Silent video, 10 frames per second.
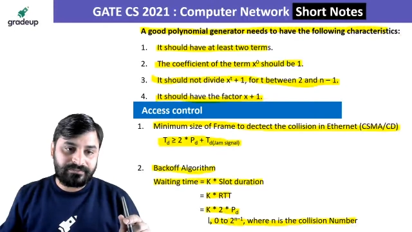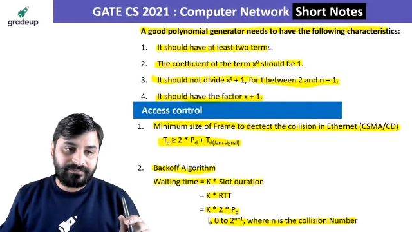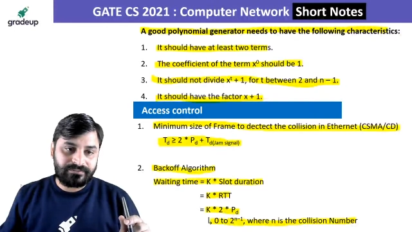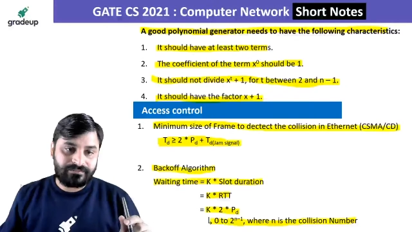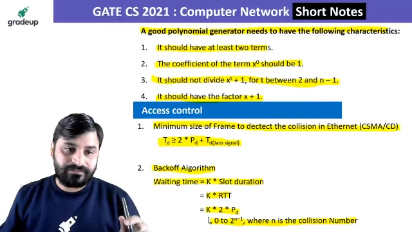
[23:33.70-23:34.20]

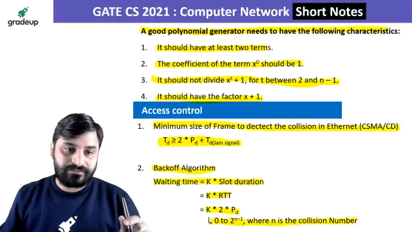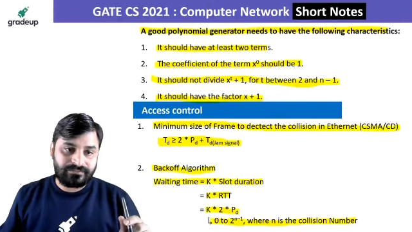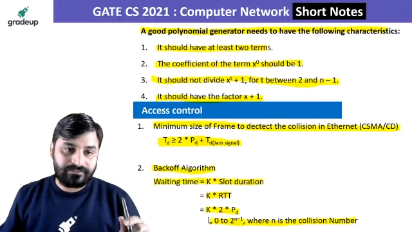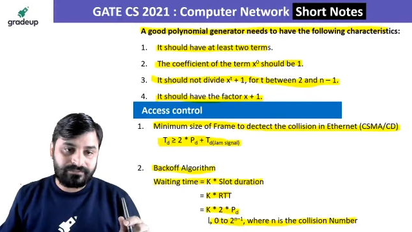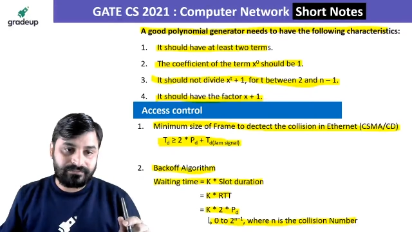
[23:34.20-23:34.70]

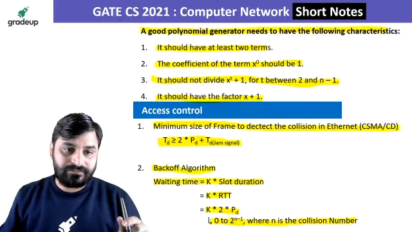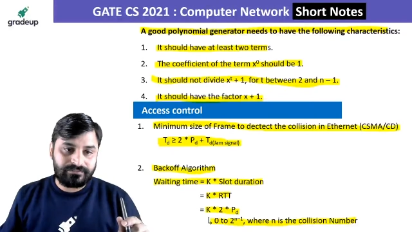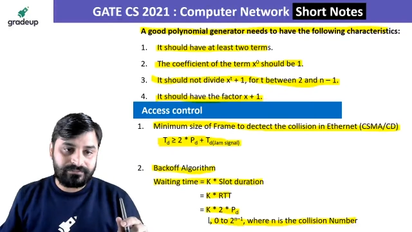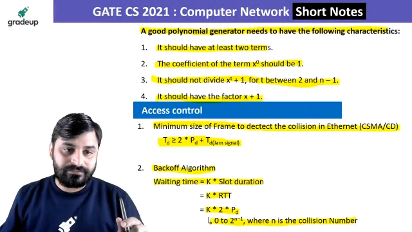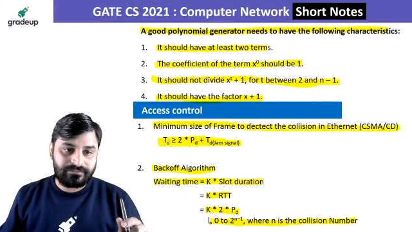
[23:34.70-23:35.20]

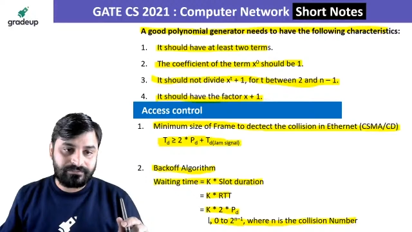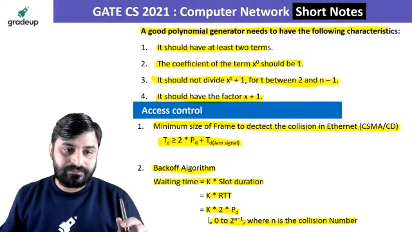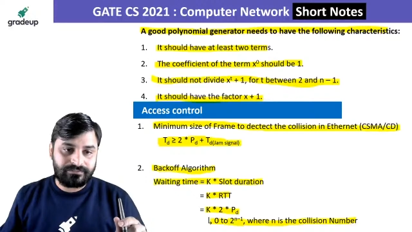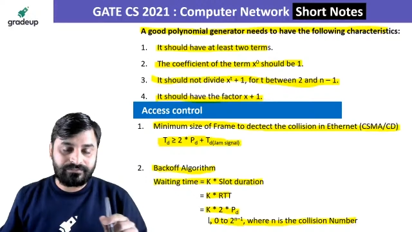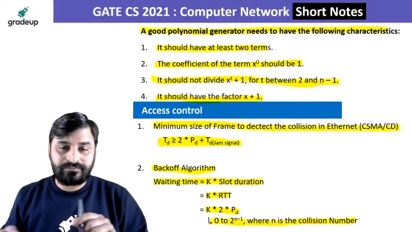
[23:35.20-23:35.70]

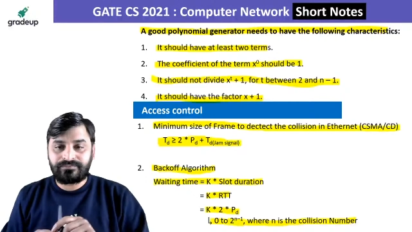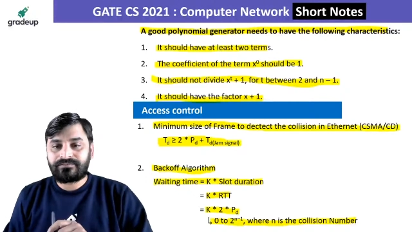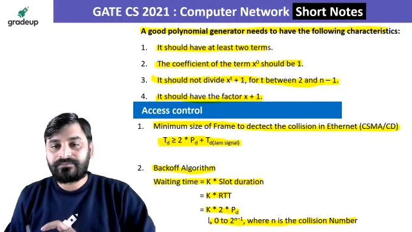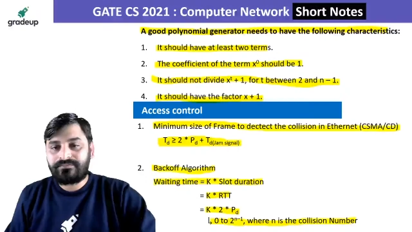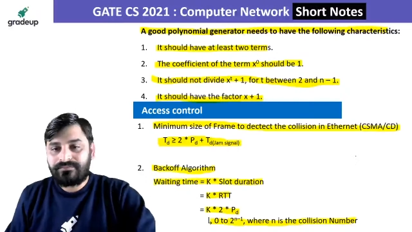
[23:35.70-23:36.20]

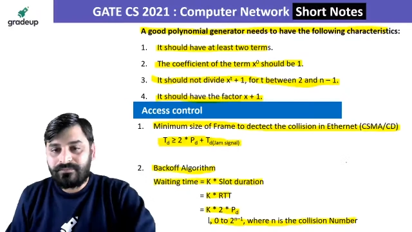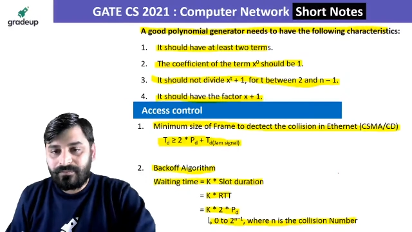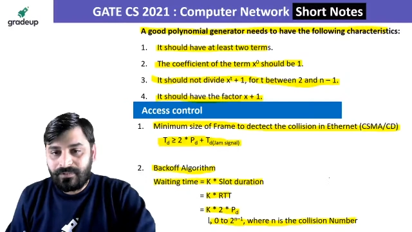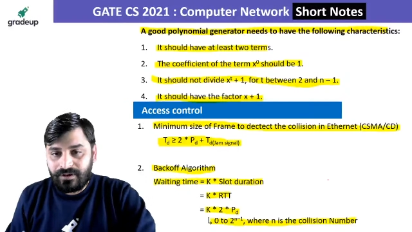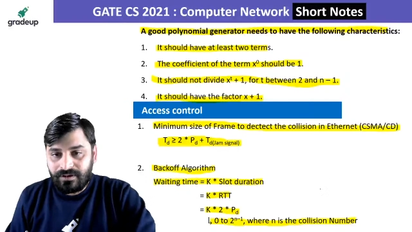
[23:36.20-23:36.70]

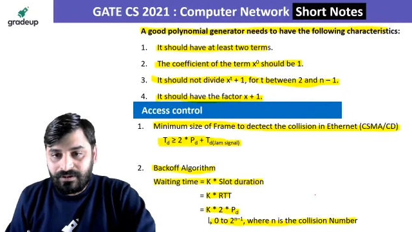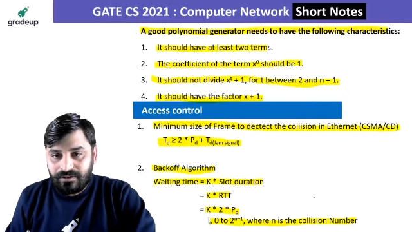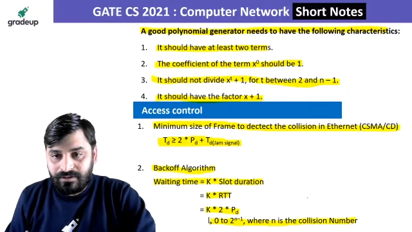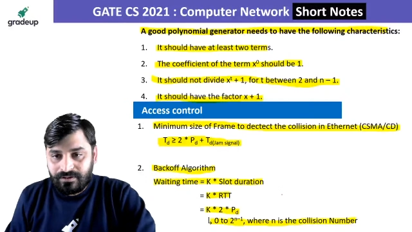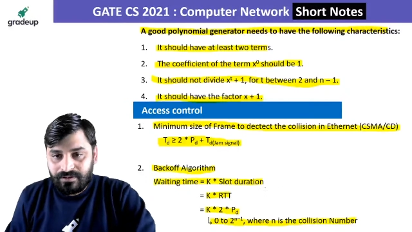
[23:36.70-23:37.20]

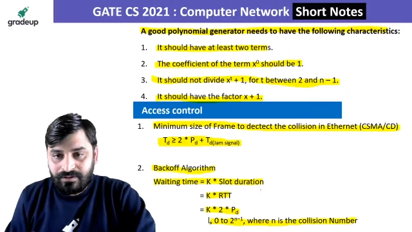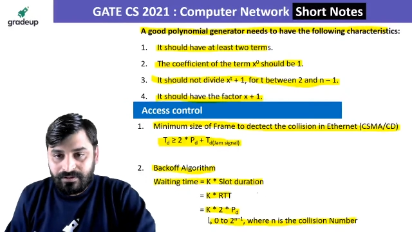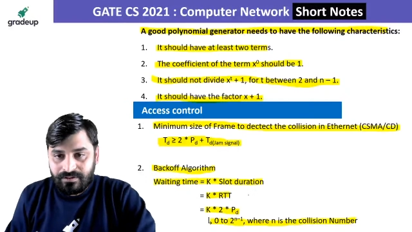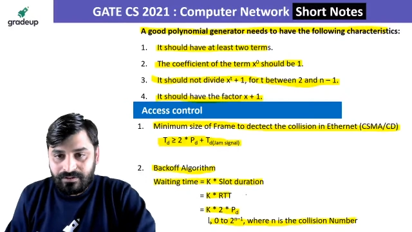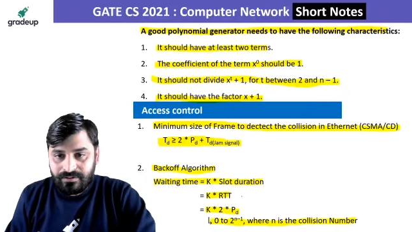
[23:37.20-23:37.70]

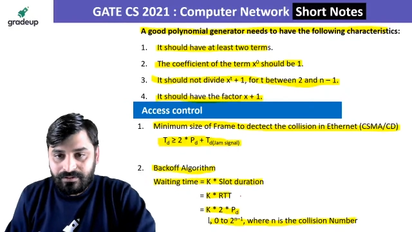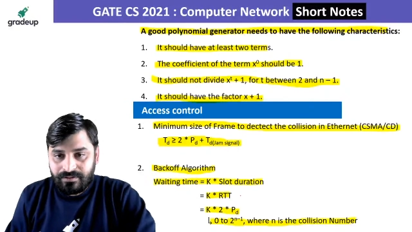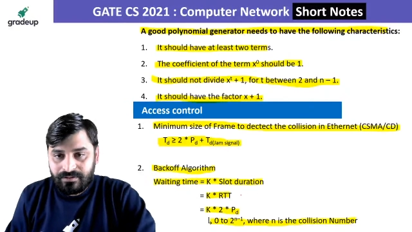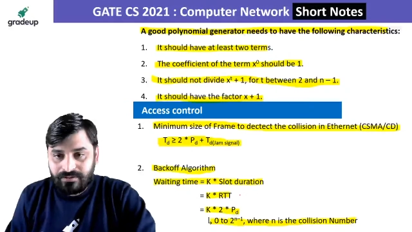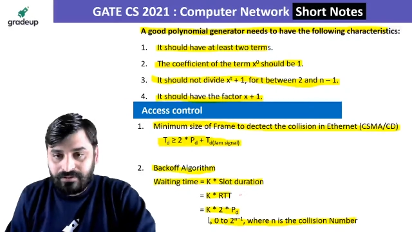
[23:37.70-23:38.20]

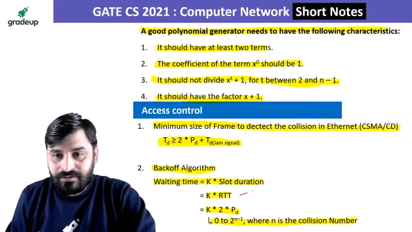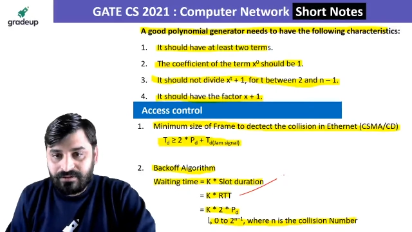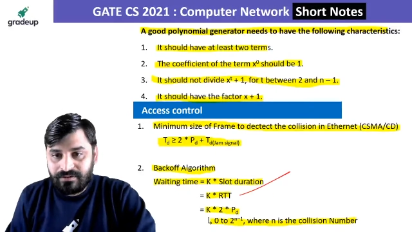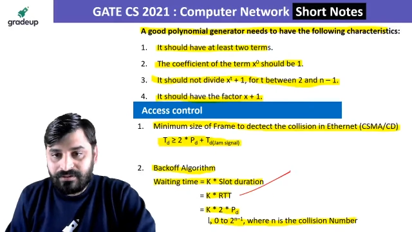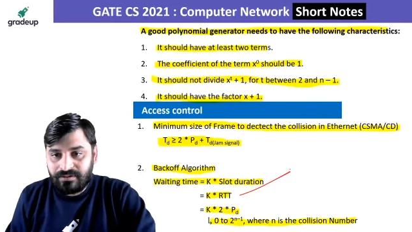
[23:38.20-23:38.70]

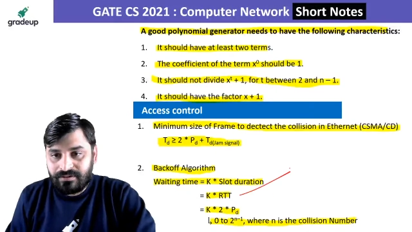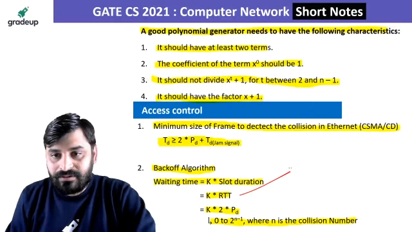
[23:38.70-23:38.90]
(silence)